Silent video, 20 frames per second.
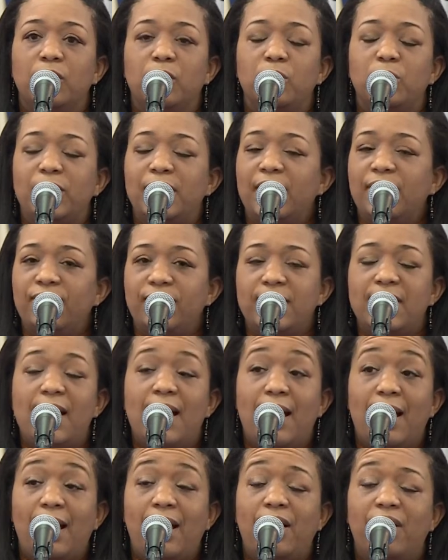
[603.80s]
We definitely
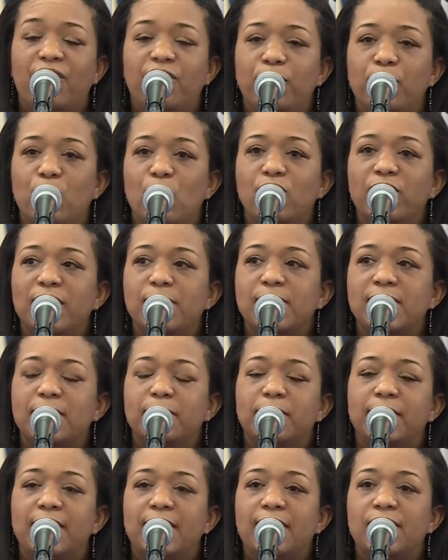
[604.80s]
have programs in
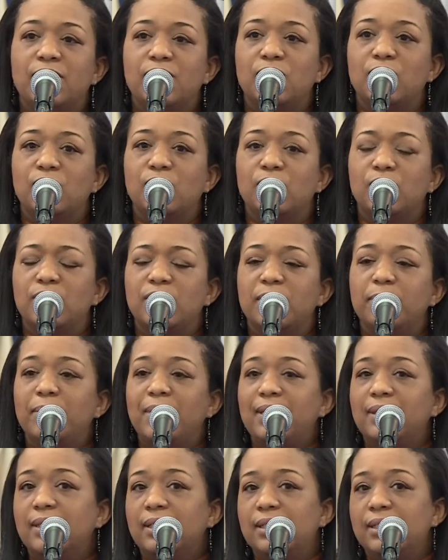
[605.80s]
place to
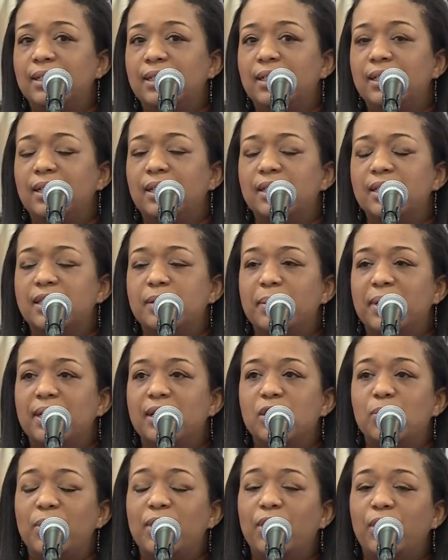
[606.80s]
meet the needs,
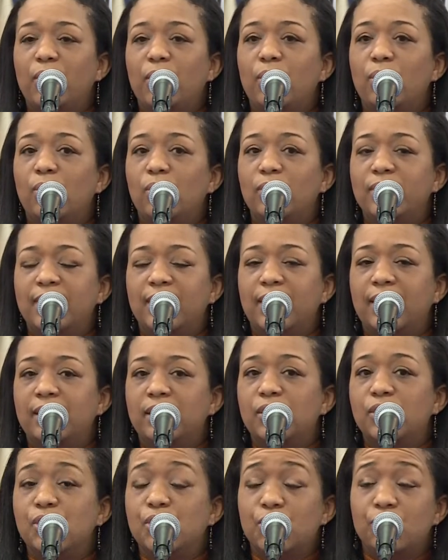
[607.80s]
because we know that
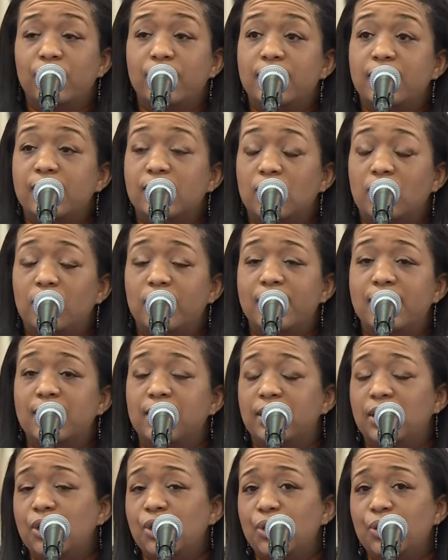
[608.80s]
insurance is always
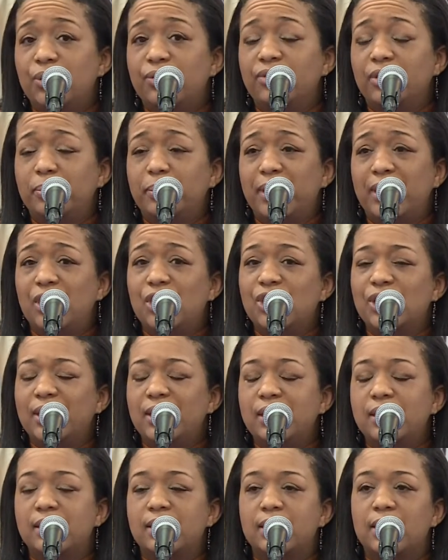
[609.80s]
an issue for
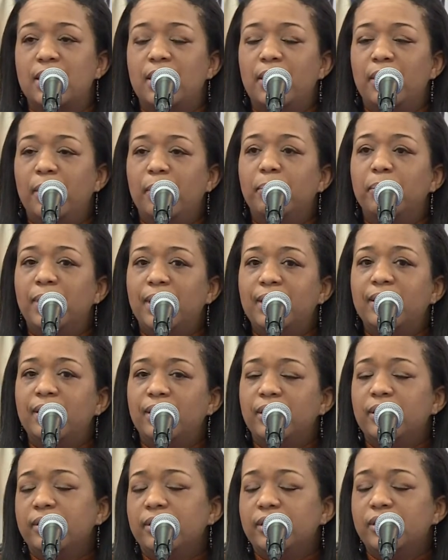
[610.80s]
patients, but
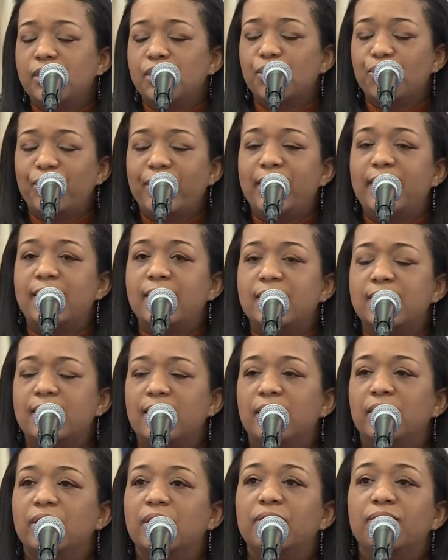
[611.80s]
there are screenings
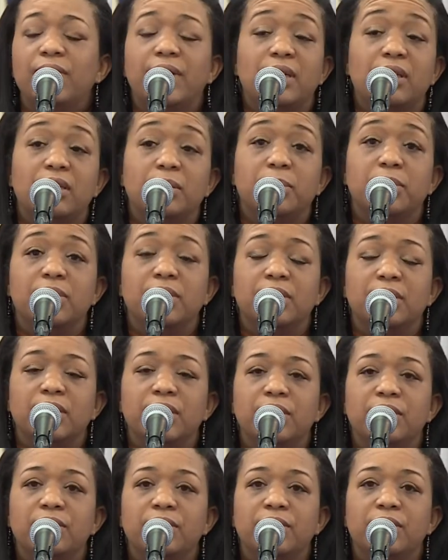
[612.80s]
that are available.
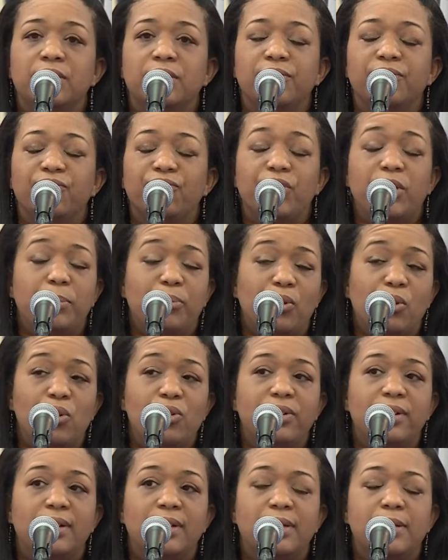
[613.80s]
There are free
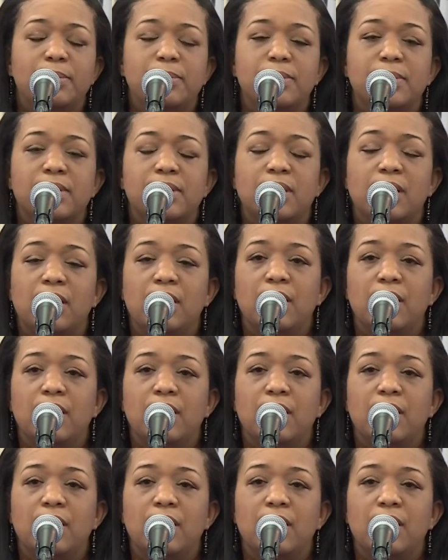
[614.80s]
programs